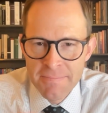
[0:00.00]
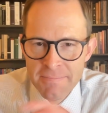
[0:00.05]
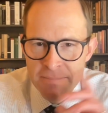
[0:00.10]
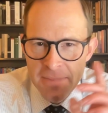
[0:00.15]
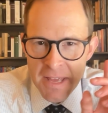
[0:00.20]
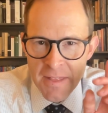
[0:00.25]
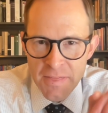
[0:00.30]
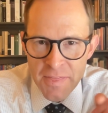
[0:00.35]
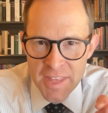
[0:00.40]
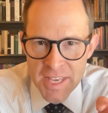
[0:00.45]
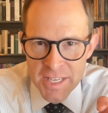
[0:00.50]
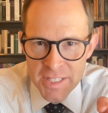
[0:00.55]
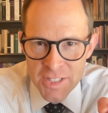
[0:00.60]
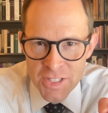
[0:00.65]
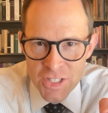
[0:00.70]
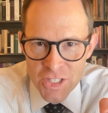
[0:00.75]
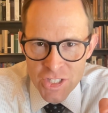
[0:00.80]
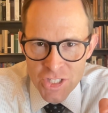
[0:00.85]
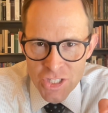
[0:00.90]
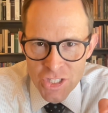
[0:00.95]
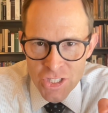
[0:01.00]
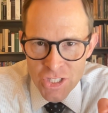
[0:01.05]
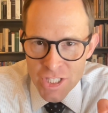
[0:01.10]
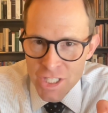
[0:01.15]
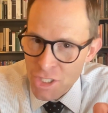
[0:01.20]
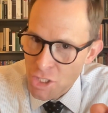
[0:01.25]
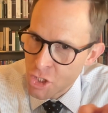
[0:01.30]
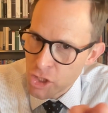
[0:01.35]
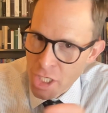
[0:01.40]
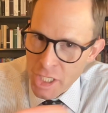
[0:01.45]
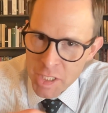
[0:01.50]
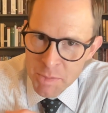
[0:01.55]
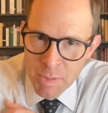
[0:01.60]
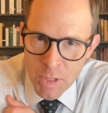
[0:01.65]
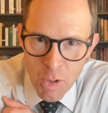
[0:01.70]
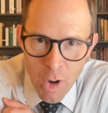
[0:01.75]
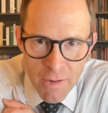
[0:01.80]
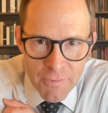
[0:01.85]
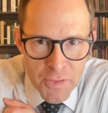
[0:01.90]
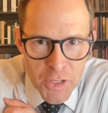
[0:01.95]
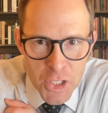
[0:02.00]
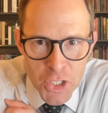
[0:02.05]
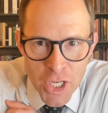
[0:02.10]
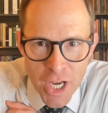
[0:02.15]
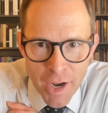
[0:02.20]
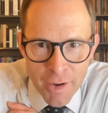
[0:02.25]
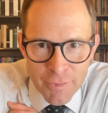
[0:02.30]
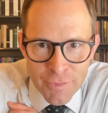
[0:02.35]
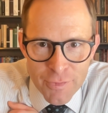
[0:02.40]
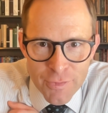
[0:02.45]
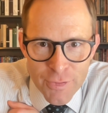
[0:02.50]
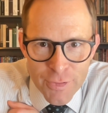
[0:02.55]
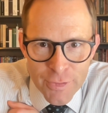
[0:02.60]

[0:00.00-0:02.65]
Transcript: and this is Shakespeare Off the Shelf.